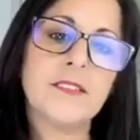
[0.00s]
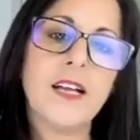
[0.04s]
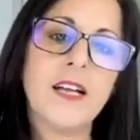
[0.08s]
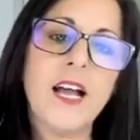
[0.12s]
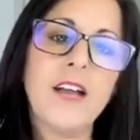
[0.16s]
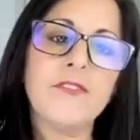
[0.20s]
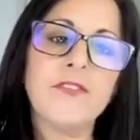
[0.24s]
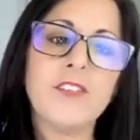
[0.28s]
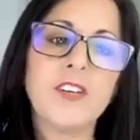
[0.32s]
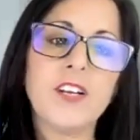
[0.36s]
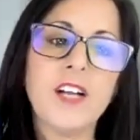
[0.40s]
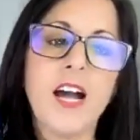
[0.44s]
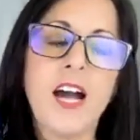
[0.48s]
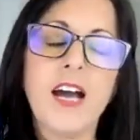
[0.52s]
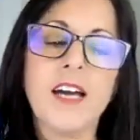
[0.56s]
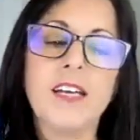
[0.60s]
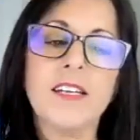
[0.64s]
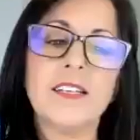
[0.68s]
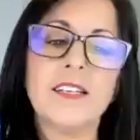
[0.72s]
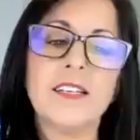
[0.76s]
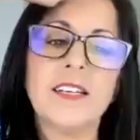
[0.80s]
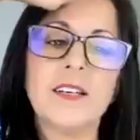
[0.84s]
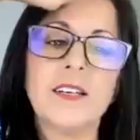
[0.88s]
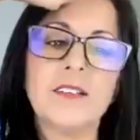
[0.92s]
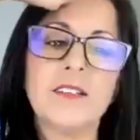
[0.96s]
I forgot.
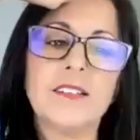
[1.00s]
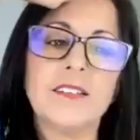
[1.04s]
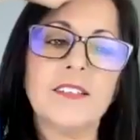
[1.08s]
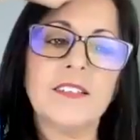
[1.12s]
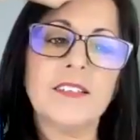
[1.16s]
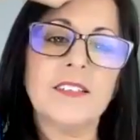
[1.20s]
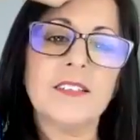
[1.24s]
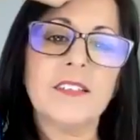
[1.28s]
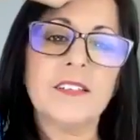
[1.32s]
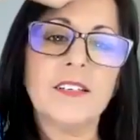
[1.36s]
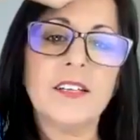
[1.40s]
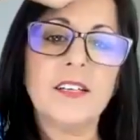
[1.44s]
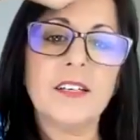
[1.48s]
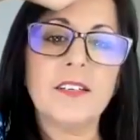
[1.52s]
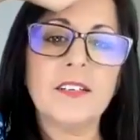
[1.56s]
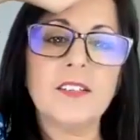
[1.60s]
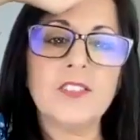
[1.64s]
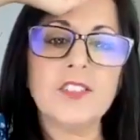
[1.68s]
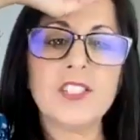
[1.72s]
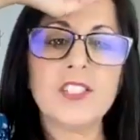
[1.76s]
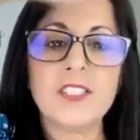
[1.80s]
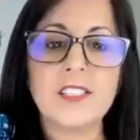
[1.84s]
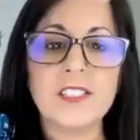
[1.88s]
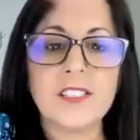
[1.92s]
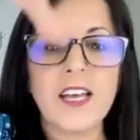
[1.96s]
And
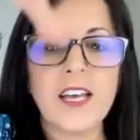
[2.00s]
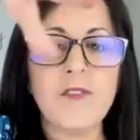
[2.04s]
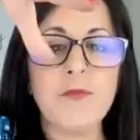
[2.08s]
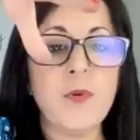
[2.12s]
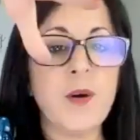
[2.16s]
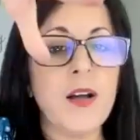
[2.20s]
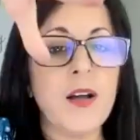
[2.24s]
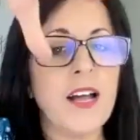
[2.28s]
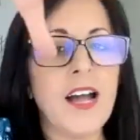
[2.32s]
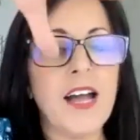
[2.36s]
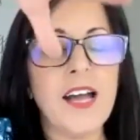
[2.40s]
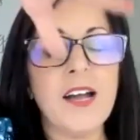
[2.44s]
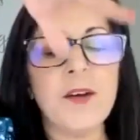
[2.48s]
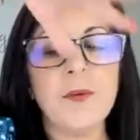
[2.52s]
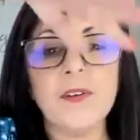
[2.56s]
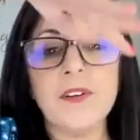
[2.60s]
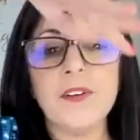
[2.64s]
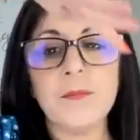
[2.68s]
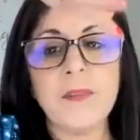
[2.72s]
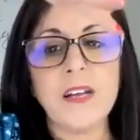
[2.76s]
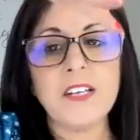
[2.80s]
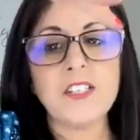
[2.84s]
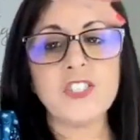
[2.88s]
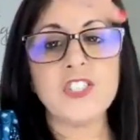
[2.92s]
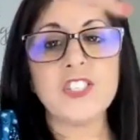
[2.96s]
just FYI, we
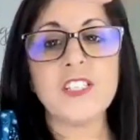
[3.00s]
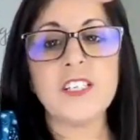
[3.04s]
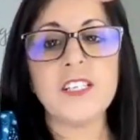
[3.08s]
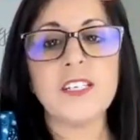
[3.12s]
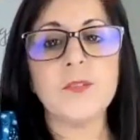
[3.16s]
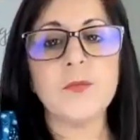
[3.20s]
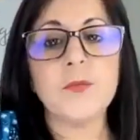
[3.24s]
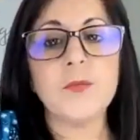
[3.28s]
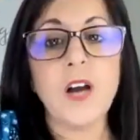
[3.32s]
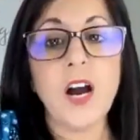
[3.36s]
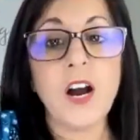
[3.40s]
mentioned it.